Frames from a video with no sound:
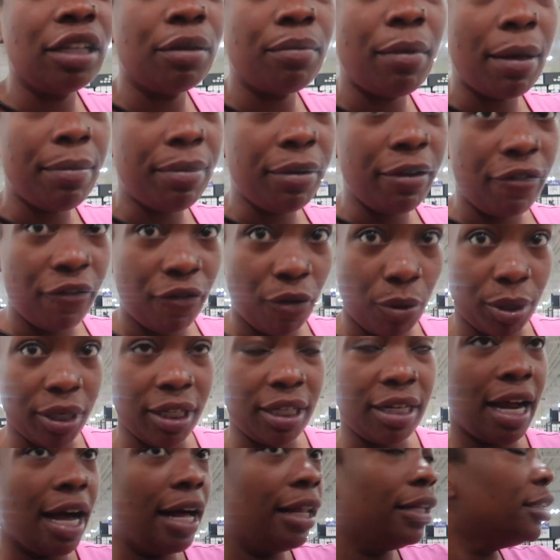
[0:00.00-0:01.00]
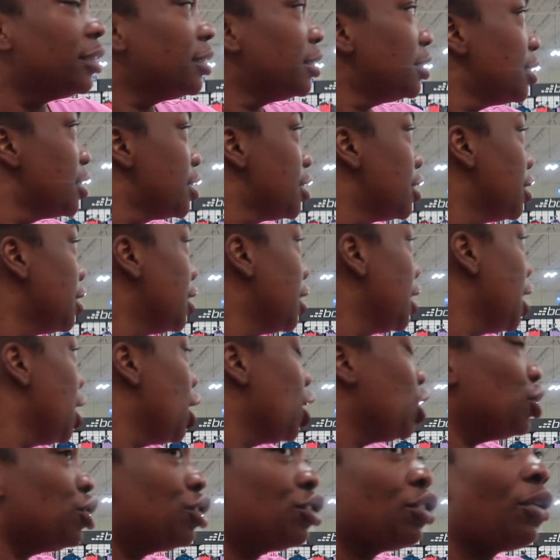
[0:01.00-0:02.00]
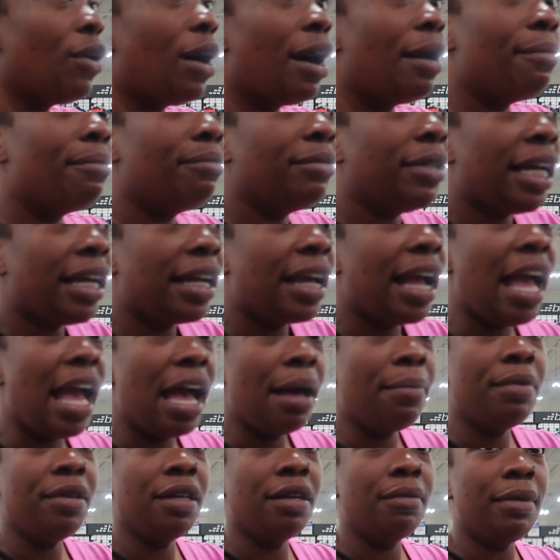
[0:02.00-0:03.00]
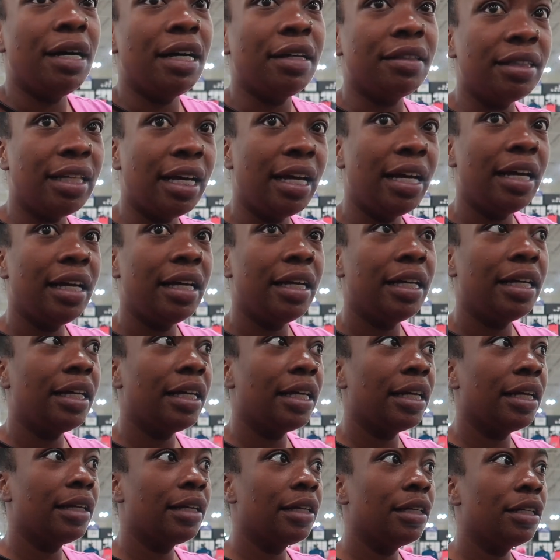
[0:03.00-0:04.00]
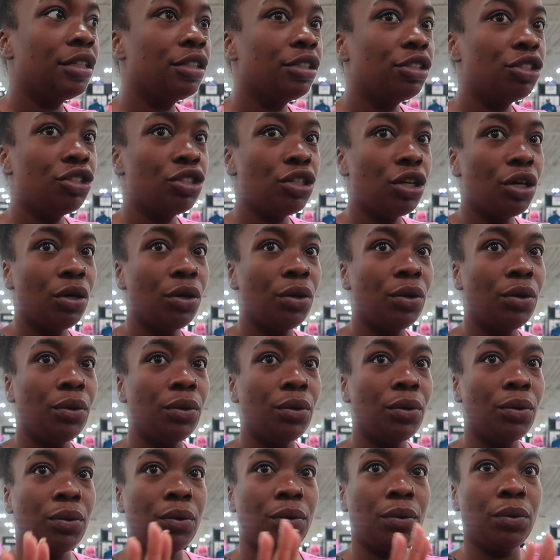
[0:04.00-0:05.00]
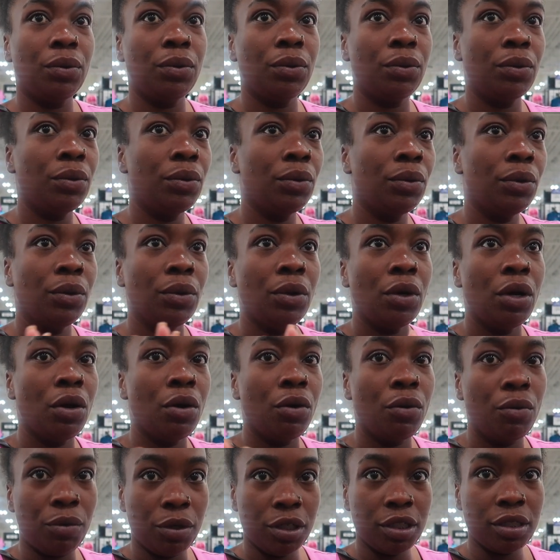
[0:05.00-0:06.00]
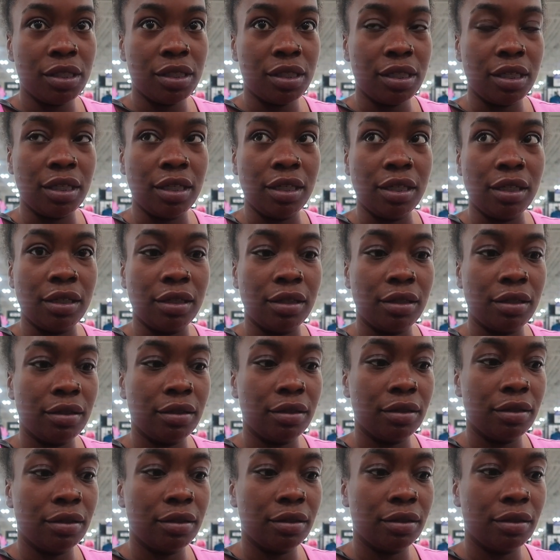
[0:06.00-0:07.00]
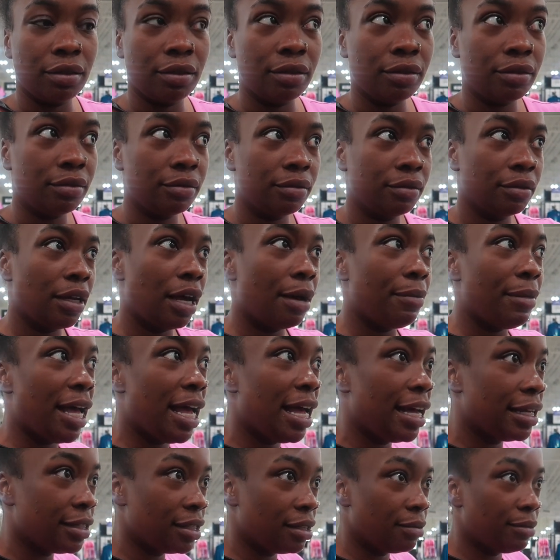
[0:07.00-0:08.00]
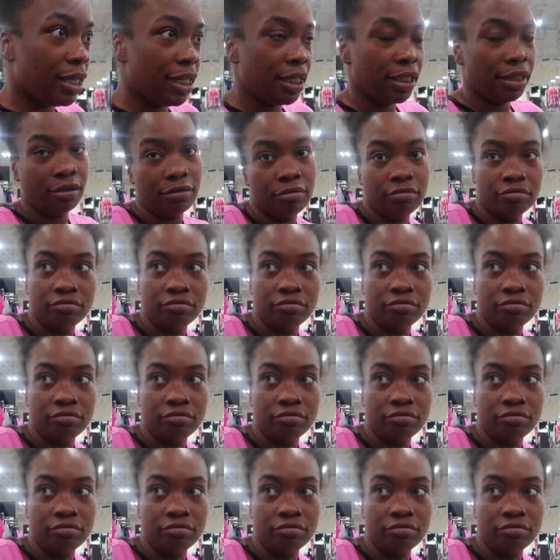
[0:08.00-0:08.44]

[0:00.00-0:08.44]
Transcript: they might be forty dollars, so I'm like happy about that. So we'll see. I'm gonna ask somebody.